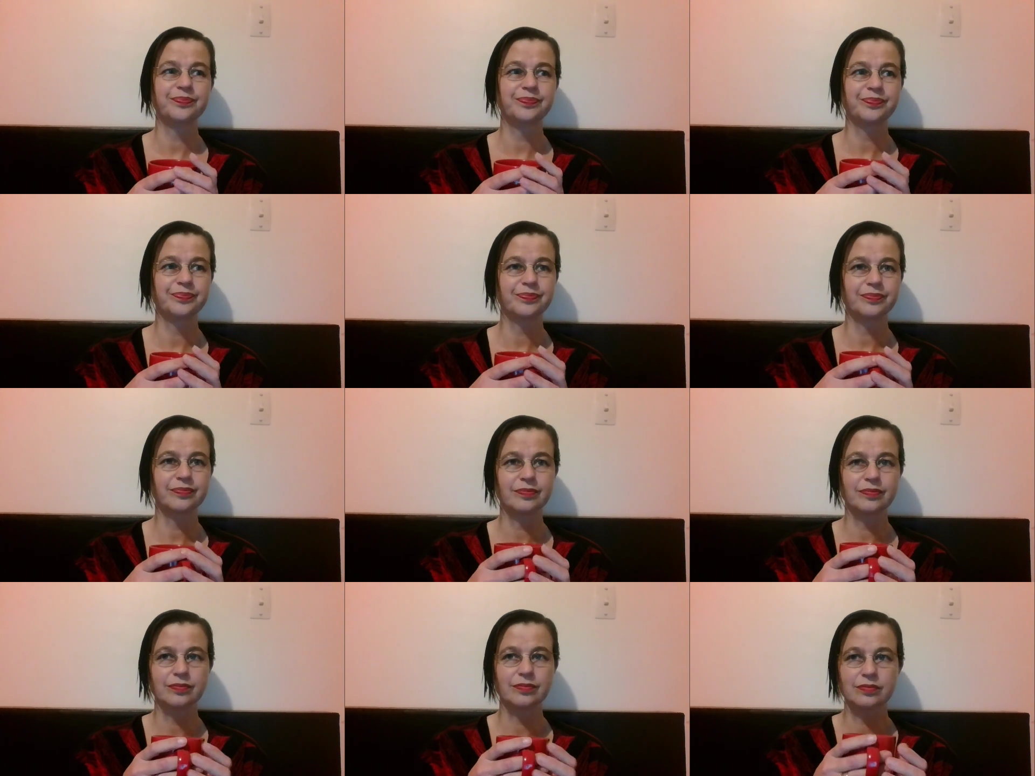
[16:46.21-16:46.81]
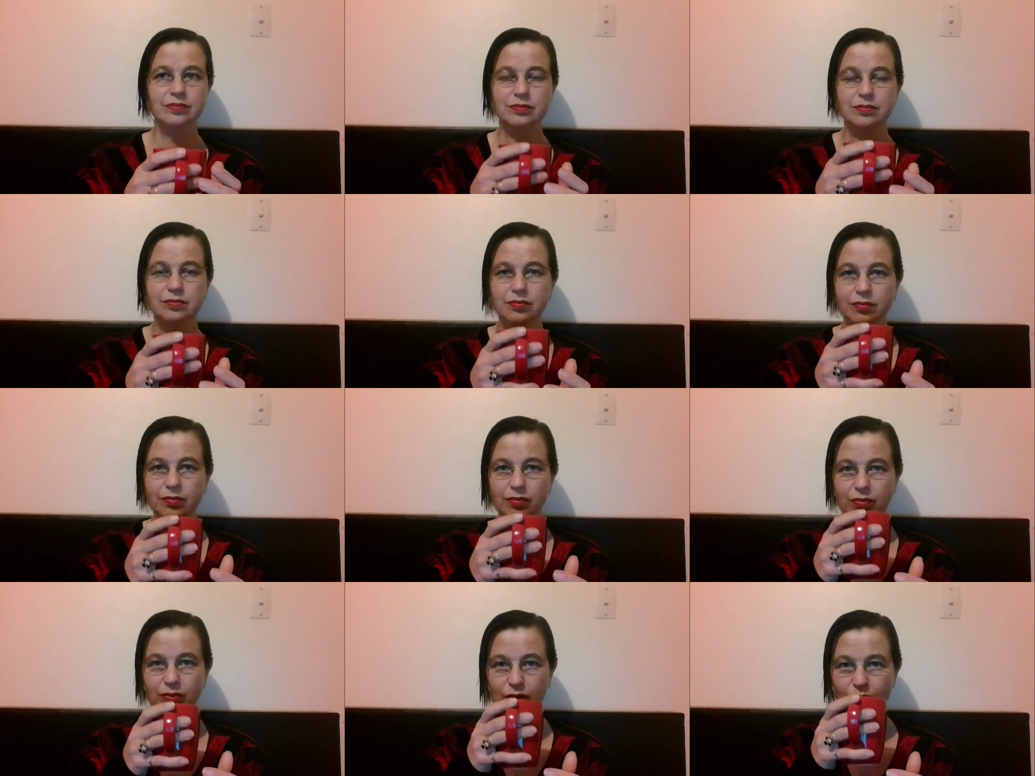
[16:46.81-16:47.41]

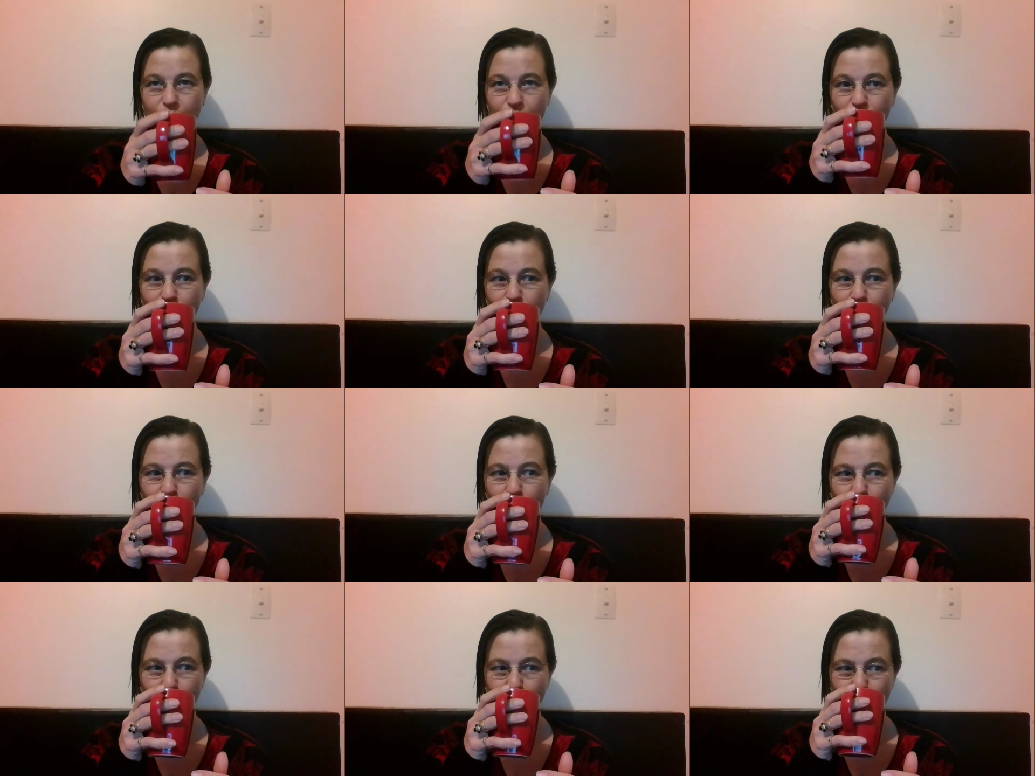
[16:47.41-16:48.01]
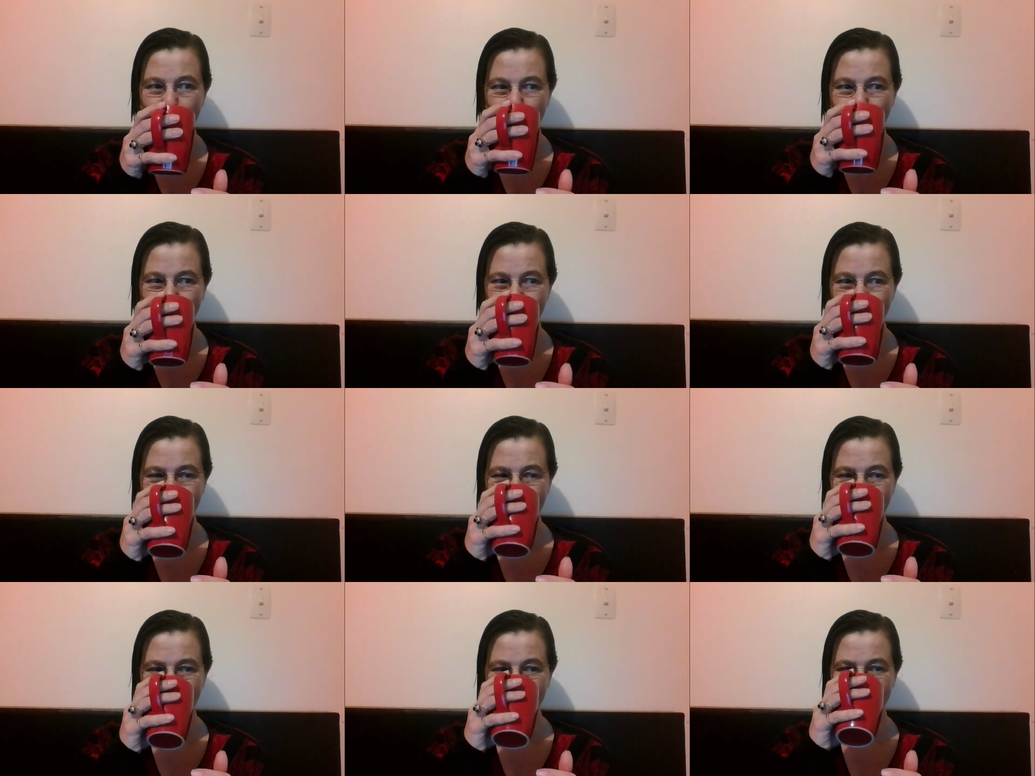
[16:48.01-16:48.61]

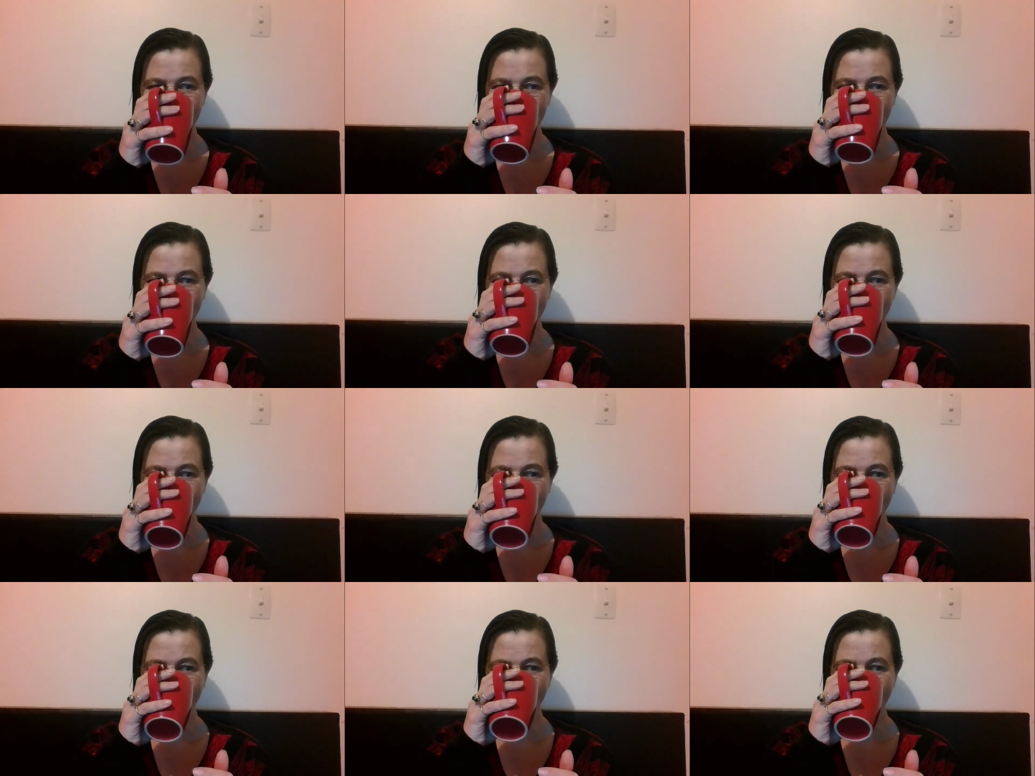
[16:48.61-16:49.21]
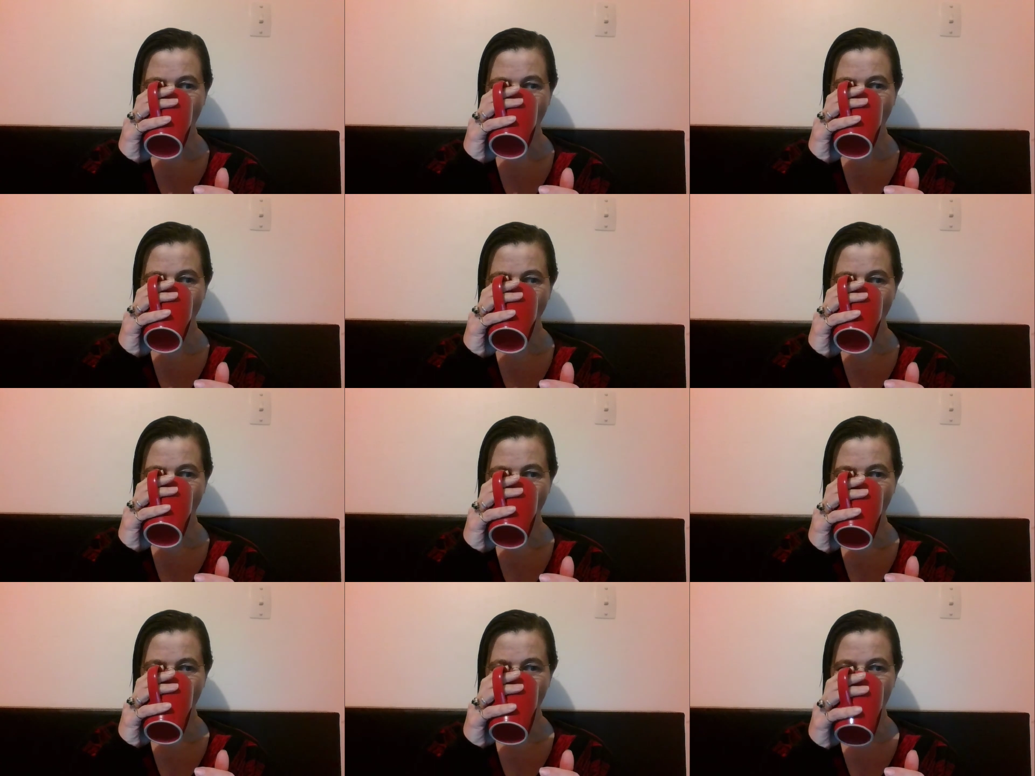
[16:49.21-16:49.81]

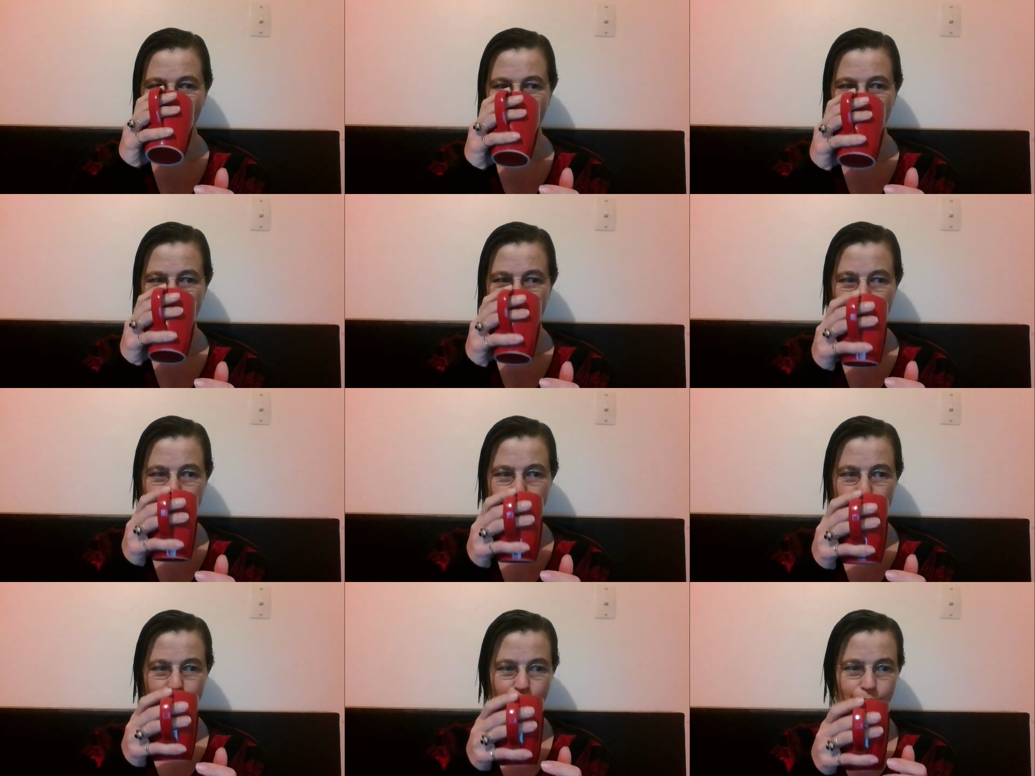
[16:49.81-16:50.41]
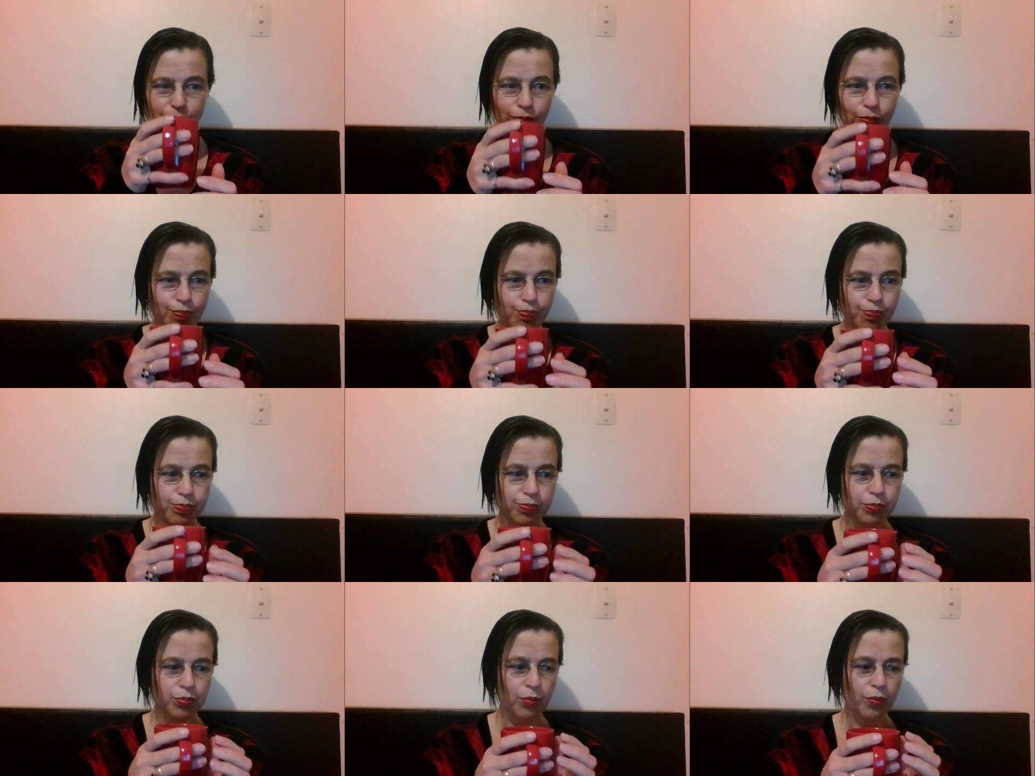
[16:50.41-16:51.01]

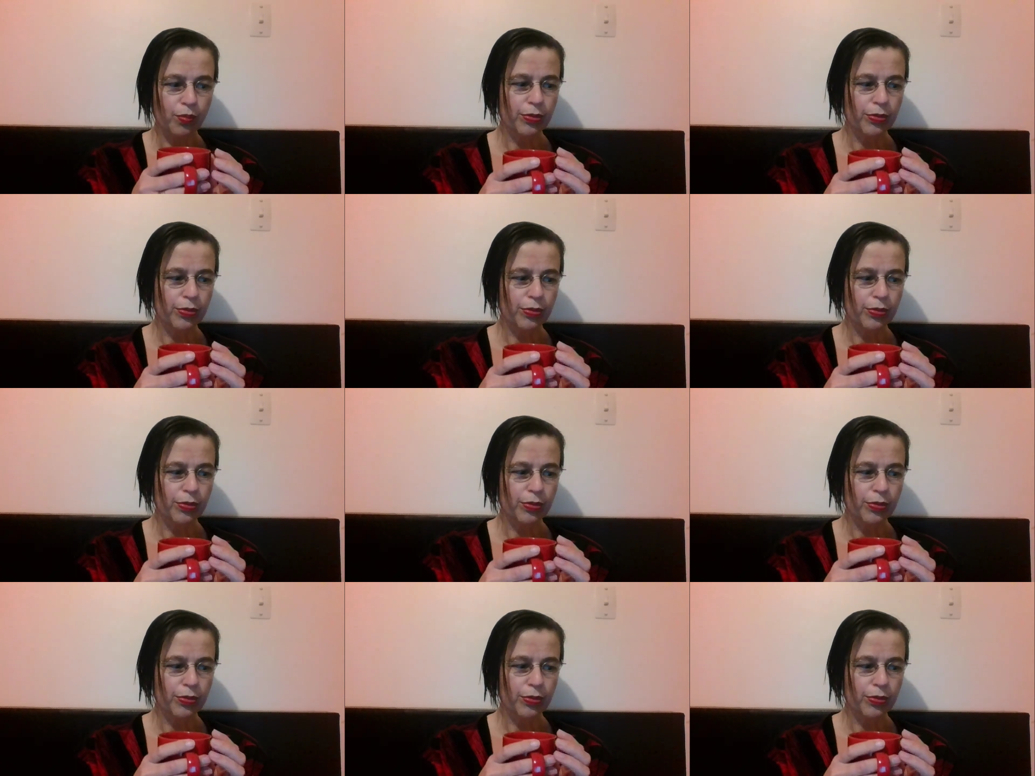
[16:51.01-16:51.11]
[no speech]